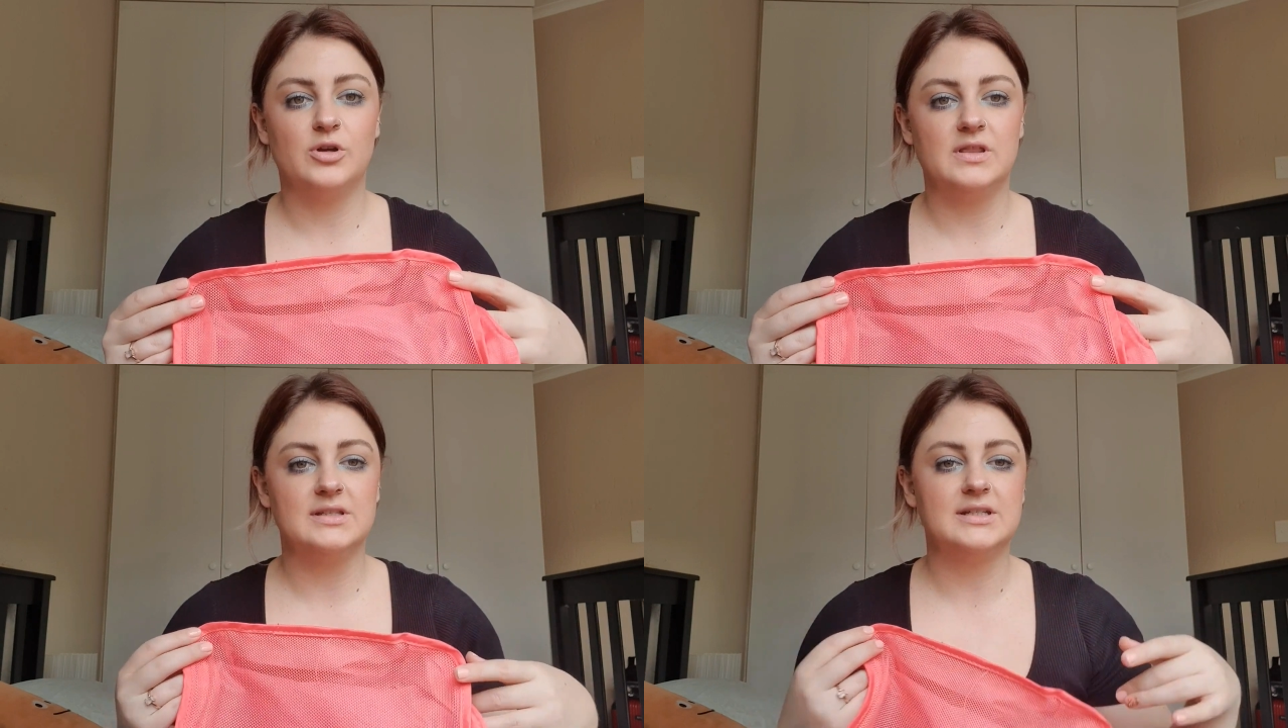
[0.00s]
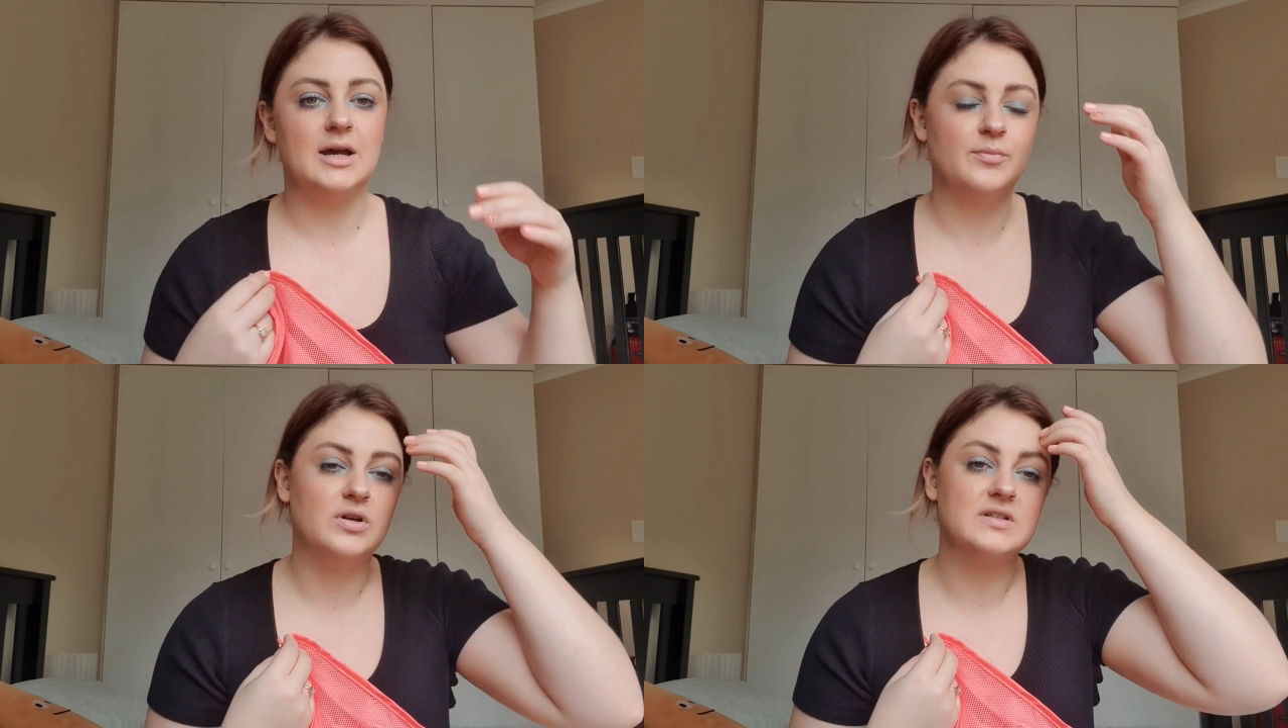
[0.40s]
one this
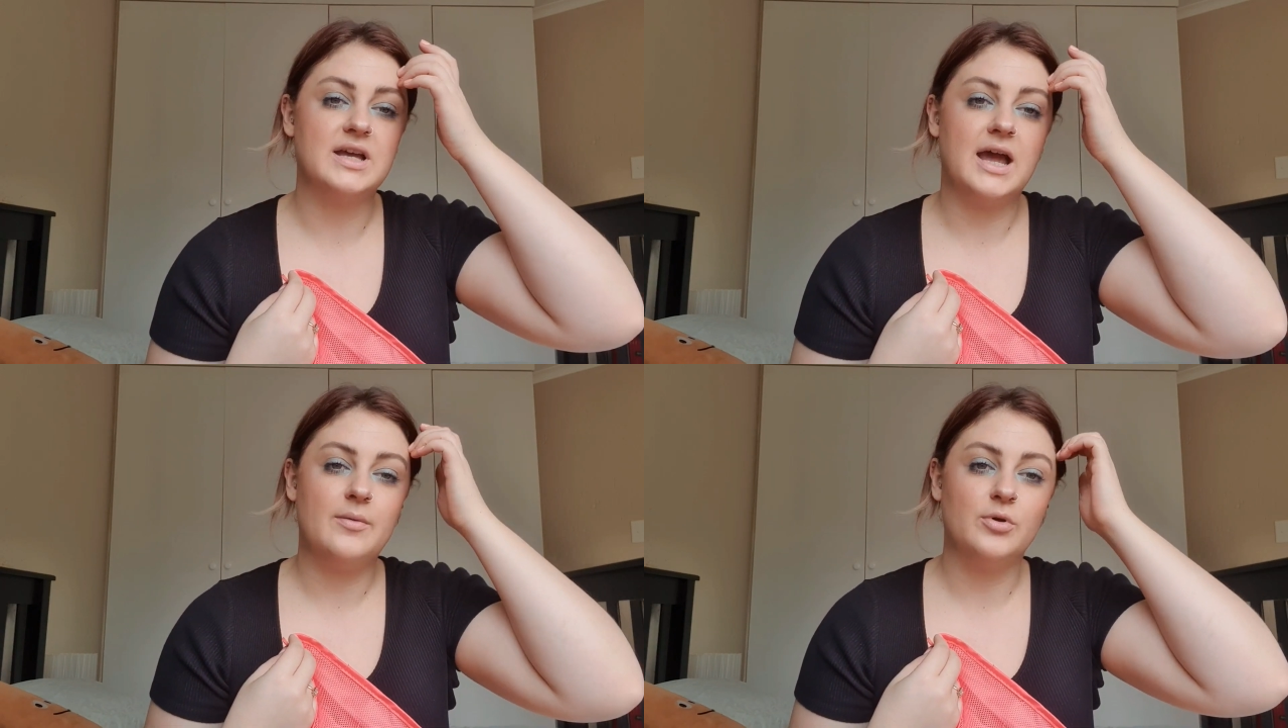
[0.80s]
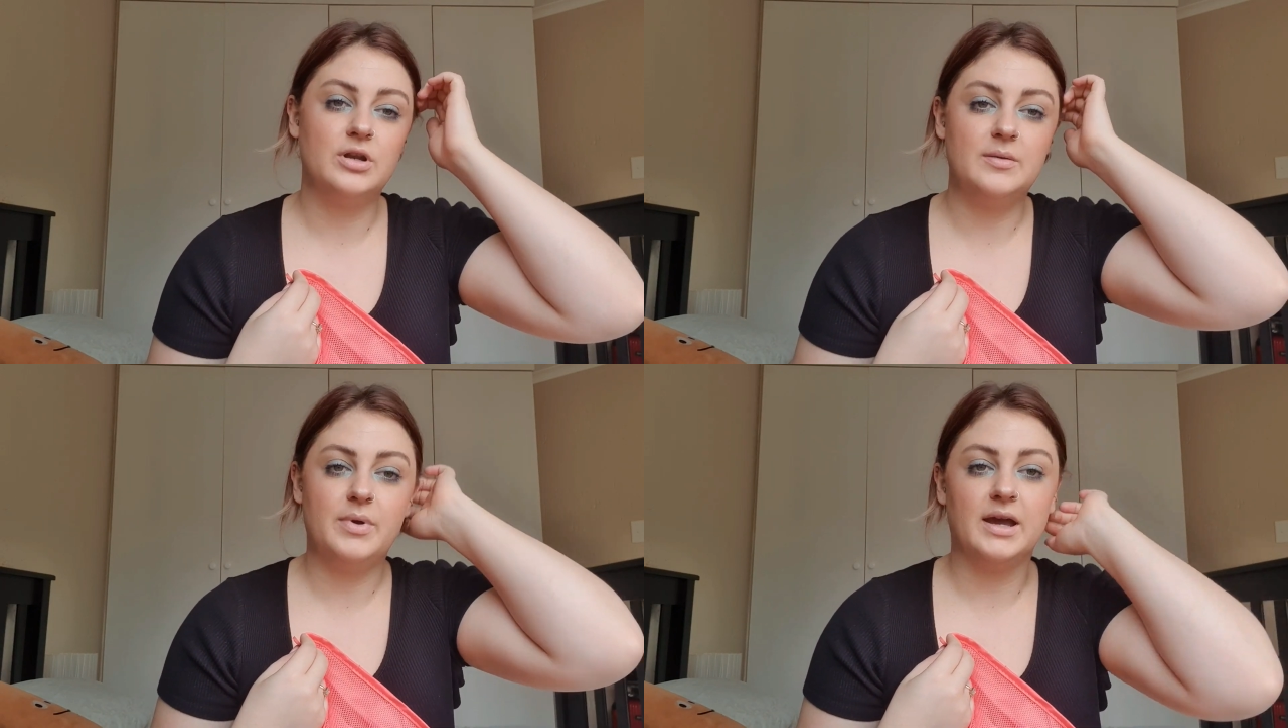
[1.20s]
time because I am
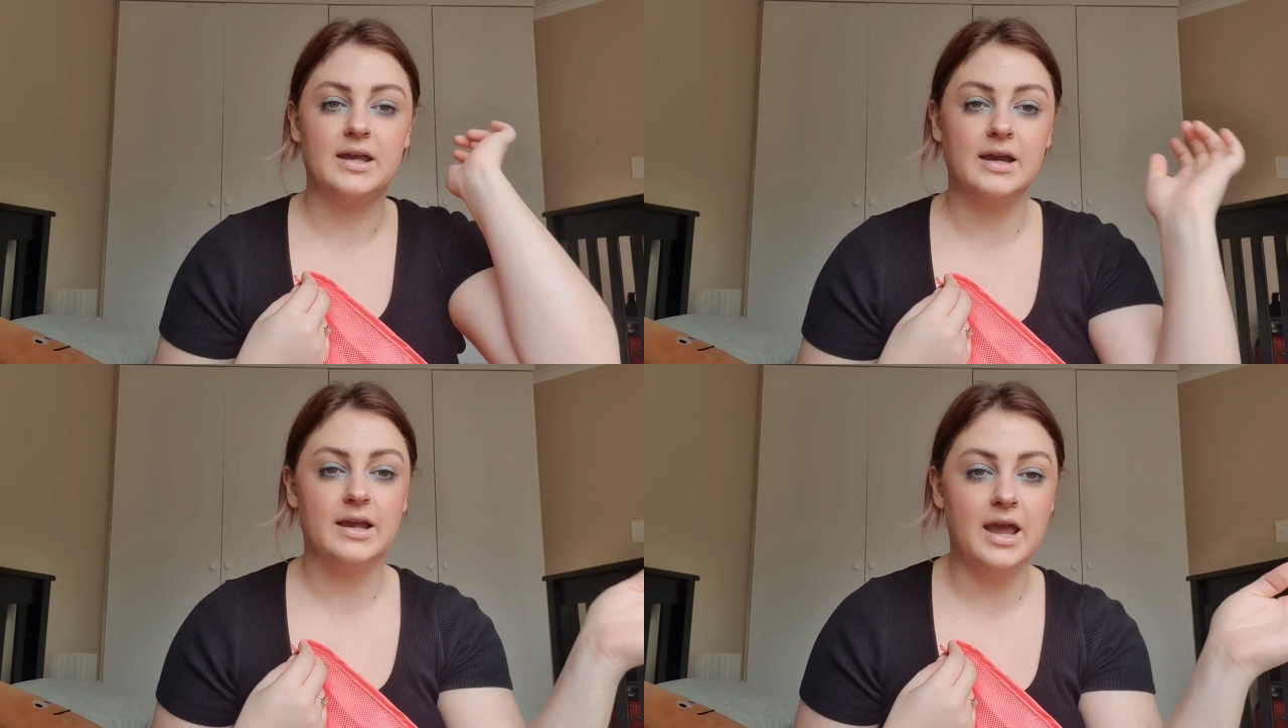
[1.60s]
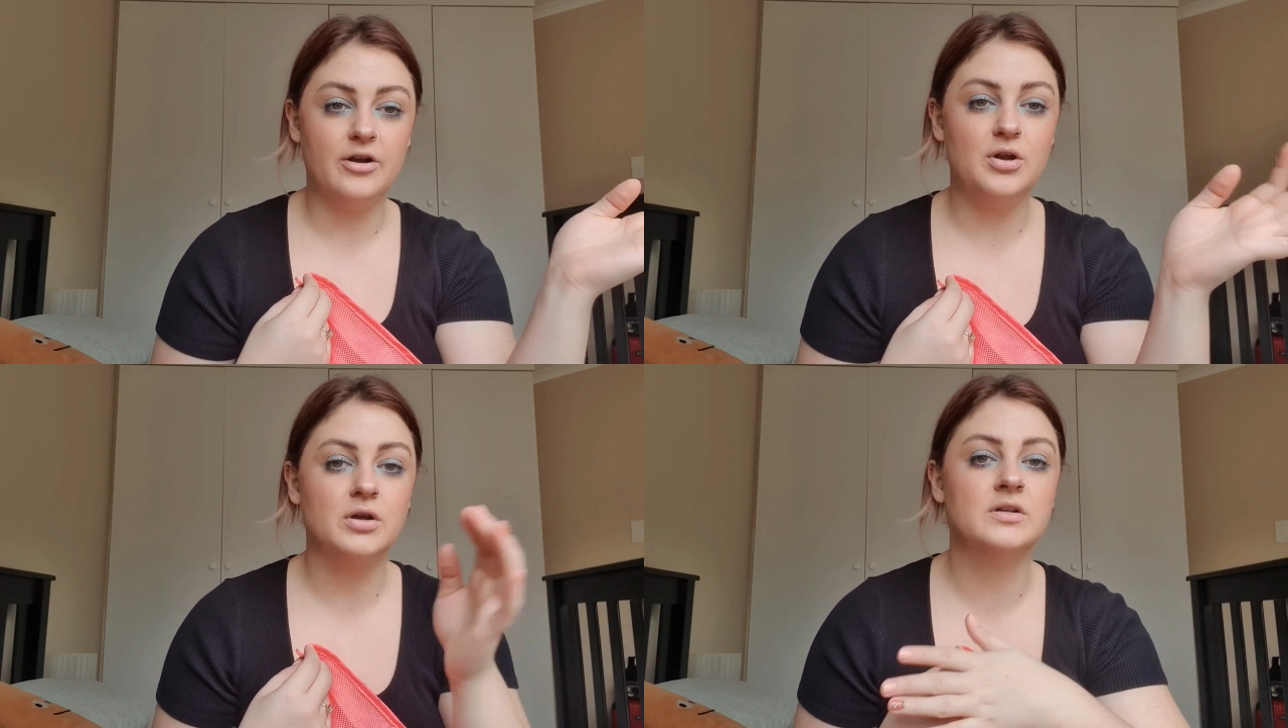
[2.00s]
only packing a
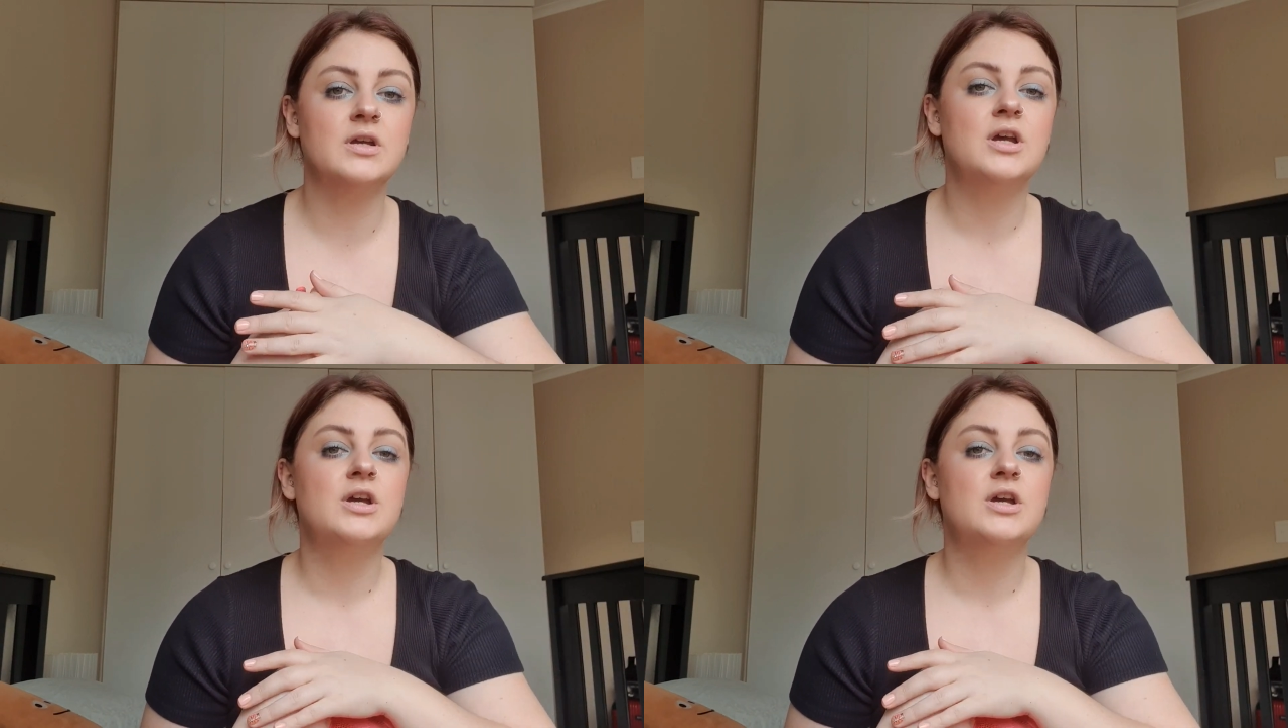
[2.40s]
carry-on.